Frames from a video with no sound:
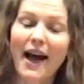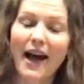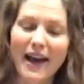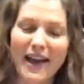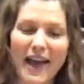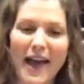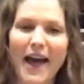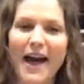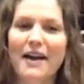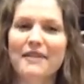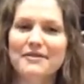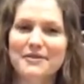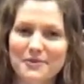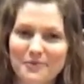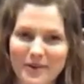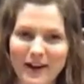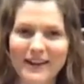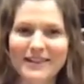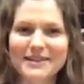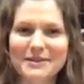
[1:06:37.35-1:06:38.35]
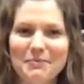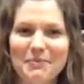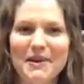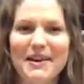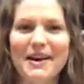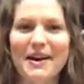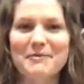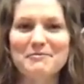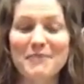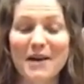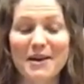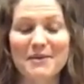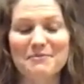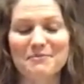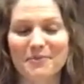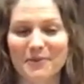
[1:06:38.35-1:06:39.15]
I have the recipe on my